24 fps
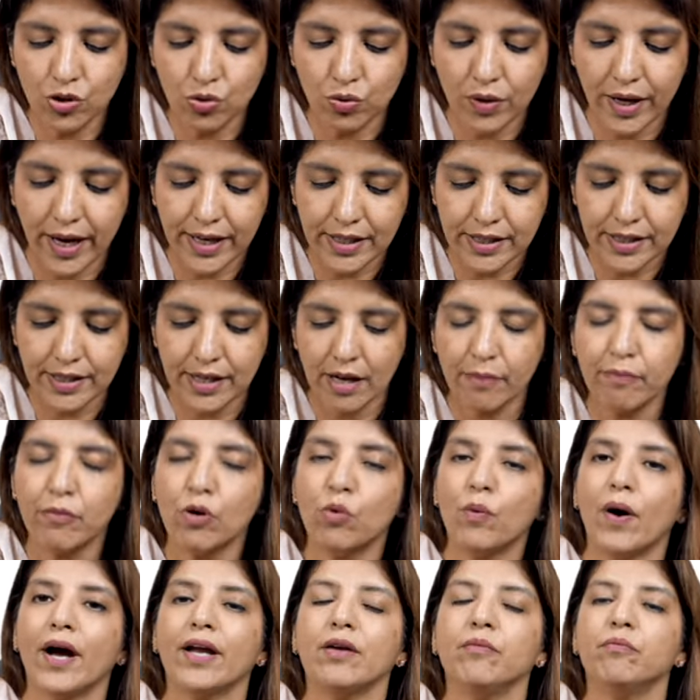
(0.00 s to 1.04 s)
to get number
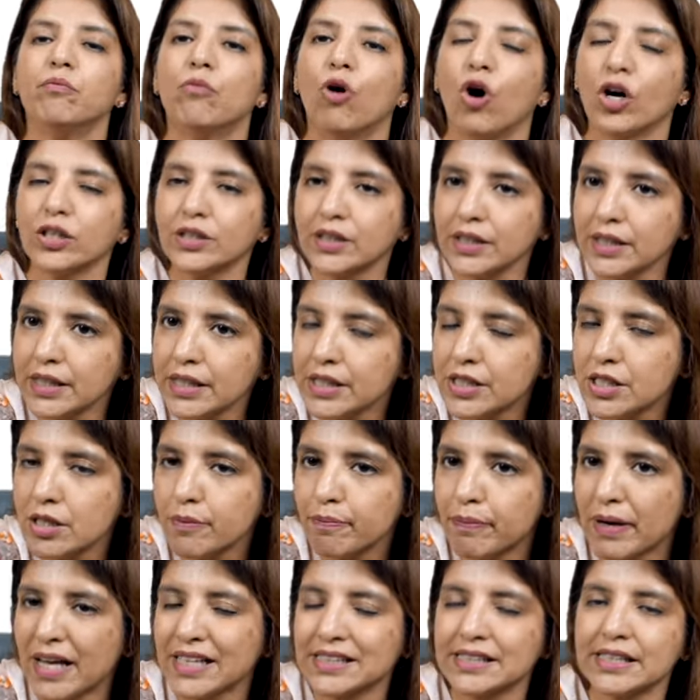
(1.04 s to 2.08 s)
one, moth
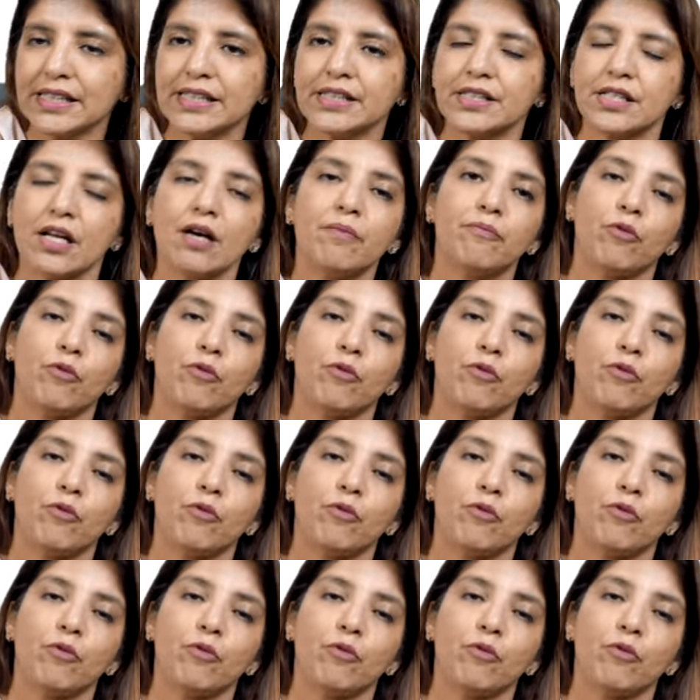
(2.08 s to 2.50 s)
eaten placenta,